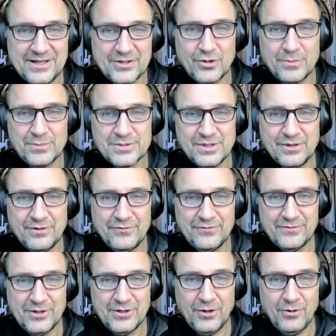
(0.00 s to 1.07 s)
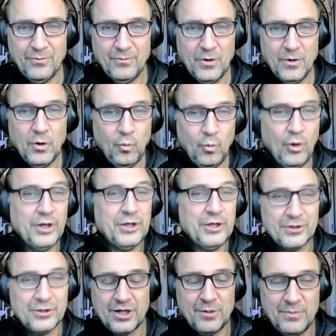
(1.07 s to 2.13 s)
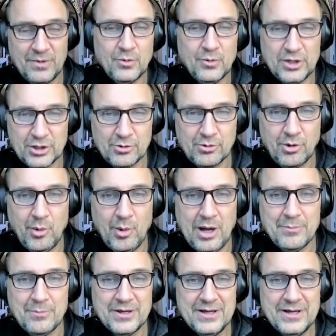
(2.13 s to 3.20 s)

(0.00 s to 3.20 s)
terms of, what you're going to be when you grow up.